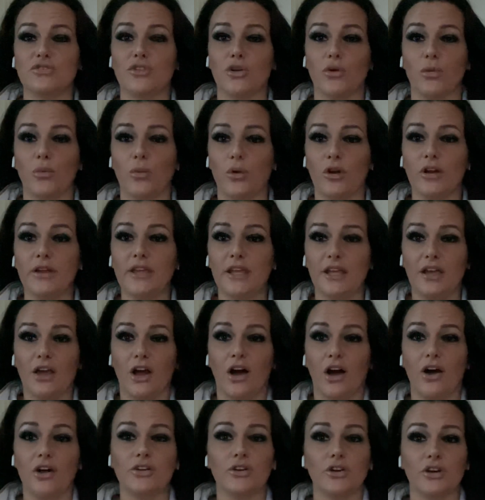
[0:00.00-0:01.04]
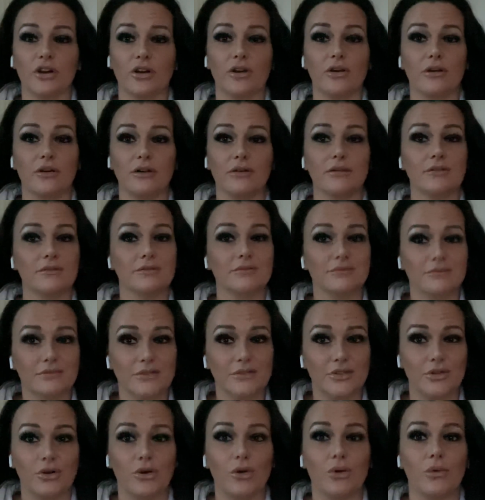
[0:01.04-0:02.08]
They're working under,
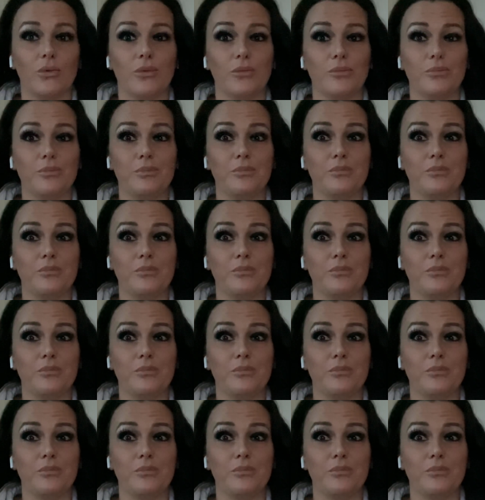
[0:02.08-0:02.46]
you know,